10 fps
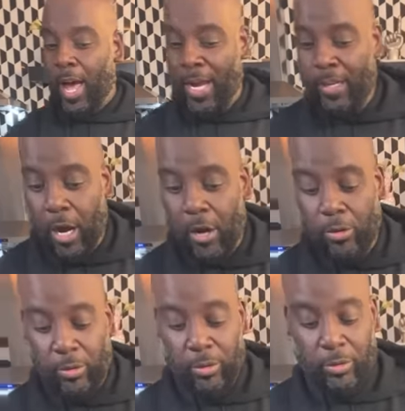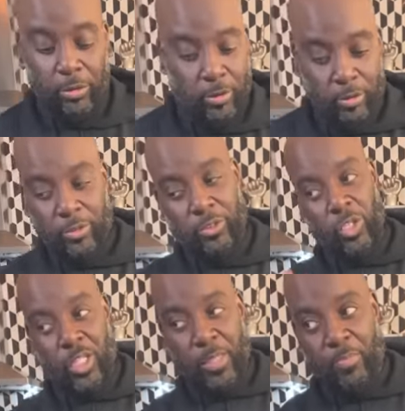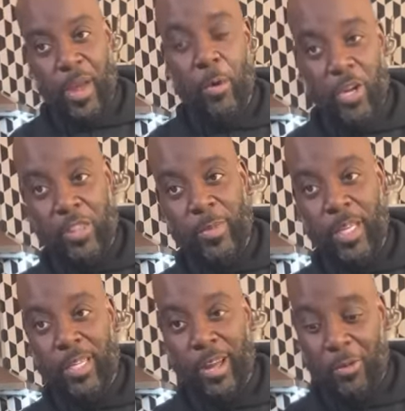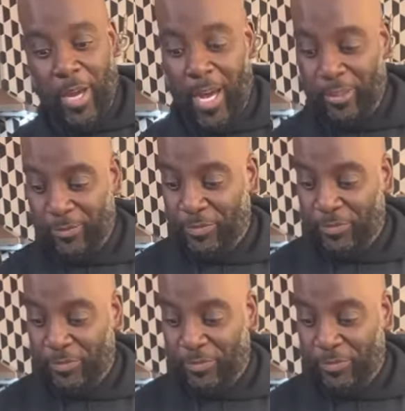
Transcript: I know. Just bear with me. Okay.